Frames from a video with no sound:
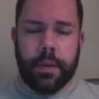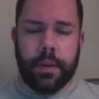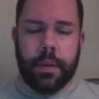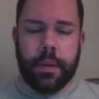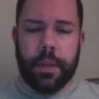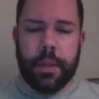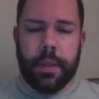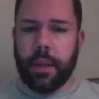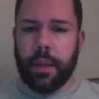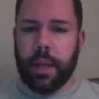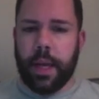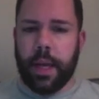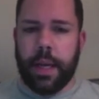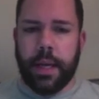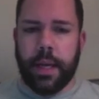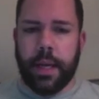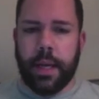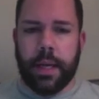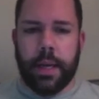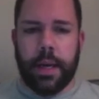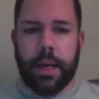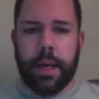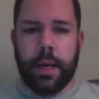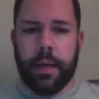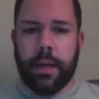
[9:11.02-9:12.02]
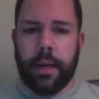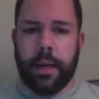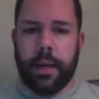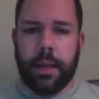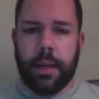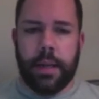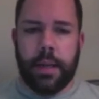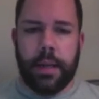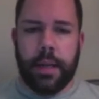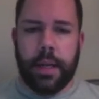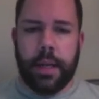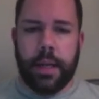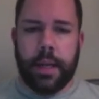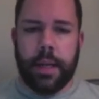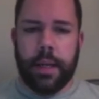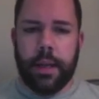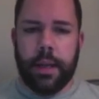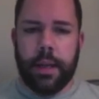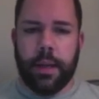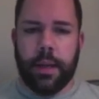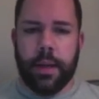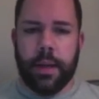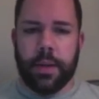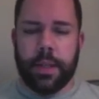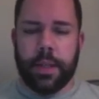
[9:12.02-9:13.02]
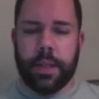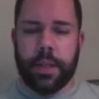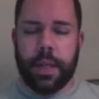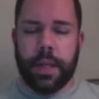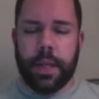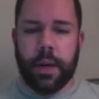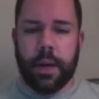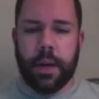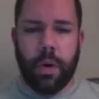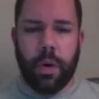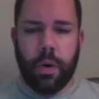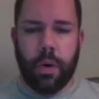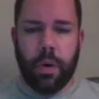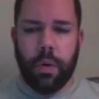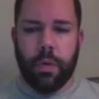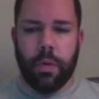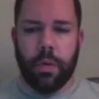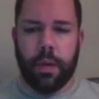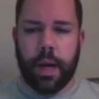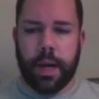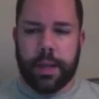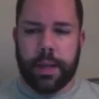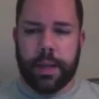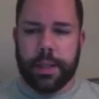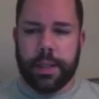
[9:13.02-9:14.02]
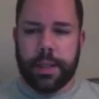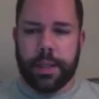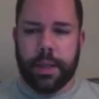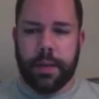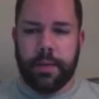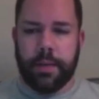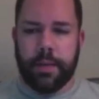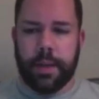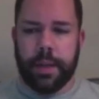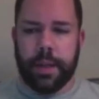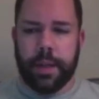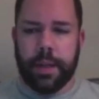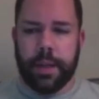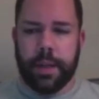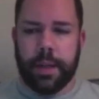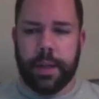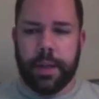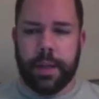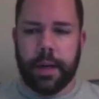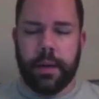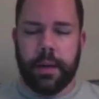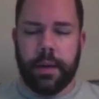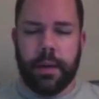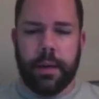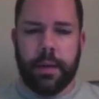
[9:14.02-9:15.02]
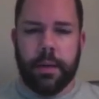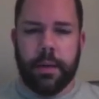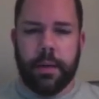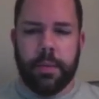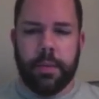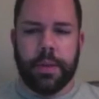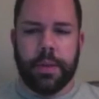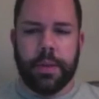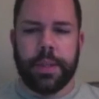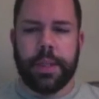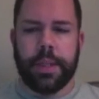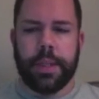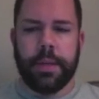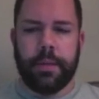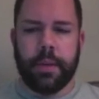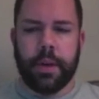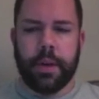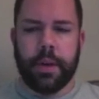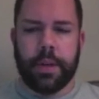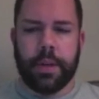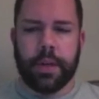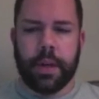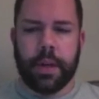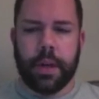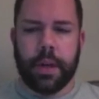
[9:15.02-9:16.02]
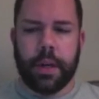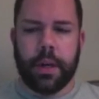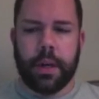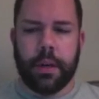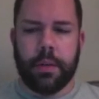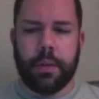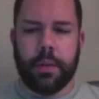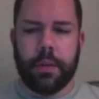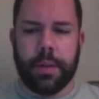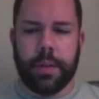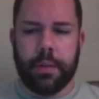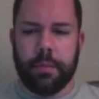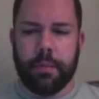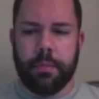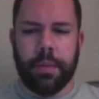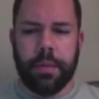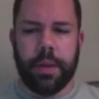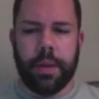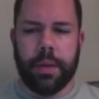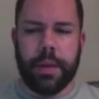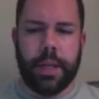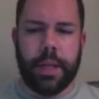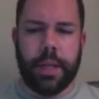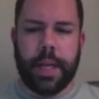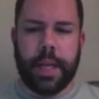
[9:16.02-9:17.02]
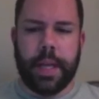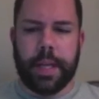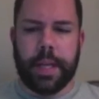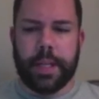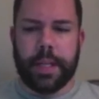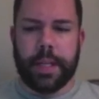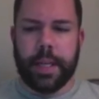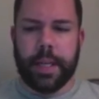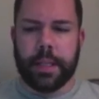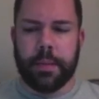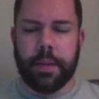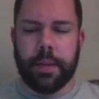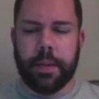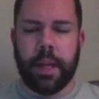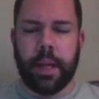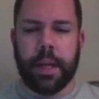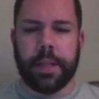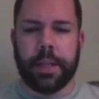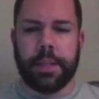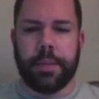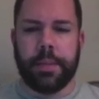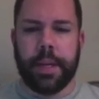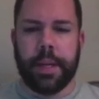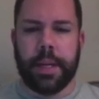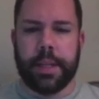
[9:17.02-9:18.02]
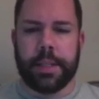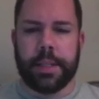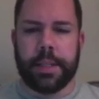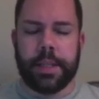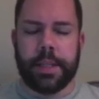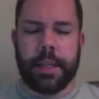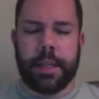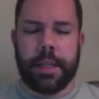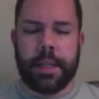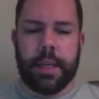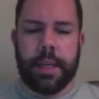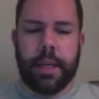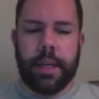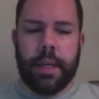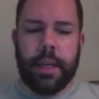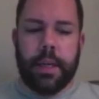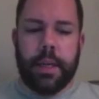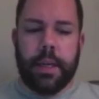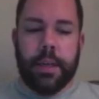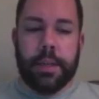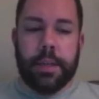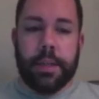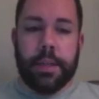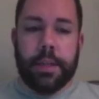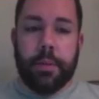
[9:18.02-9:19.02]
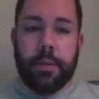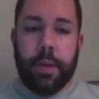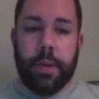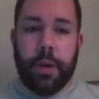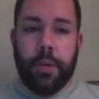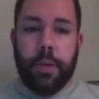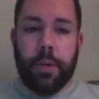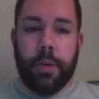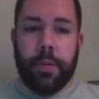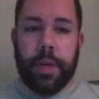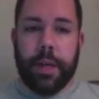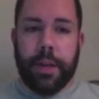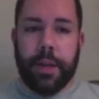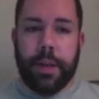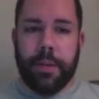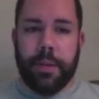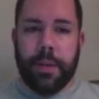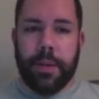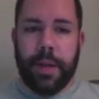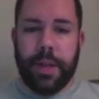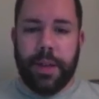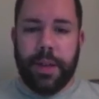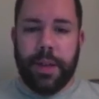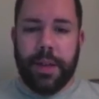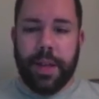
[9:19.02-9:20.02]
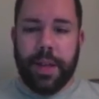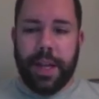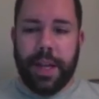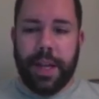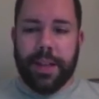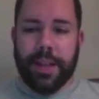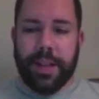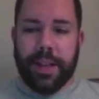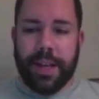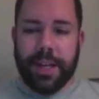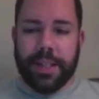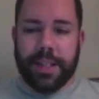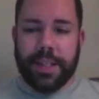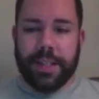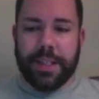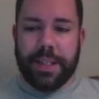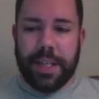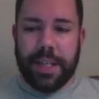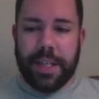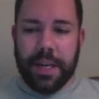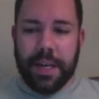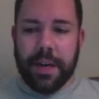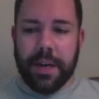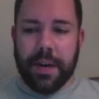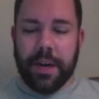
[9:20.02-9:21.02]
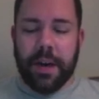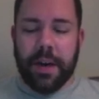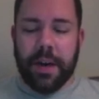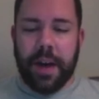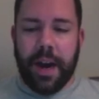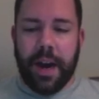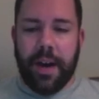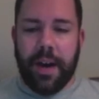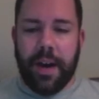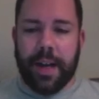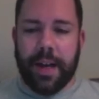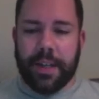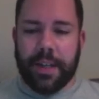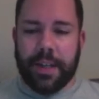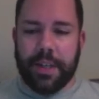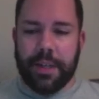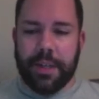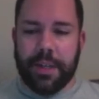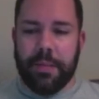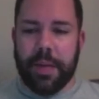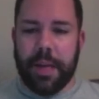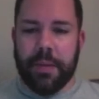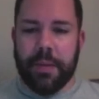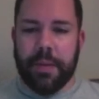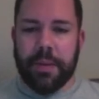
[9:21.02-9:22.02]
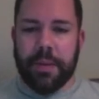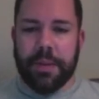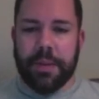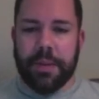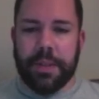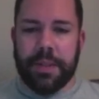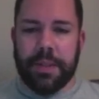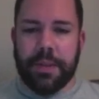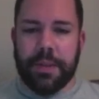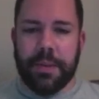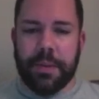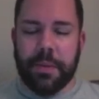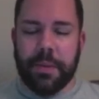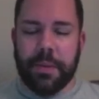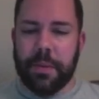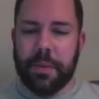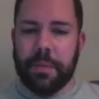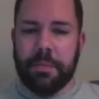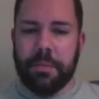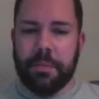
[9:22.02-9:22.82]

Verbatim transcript: like, there's not a whole lot of stuff in there, mostly furniture, but that takes up a lot of space. So I'm hoping that within like the next year, I'll actually be able to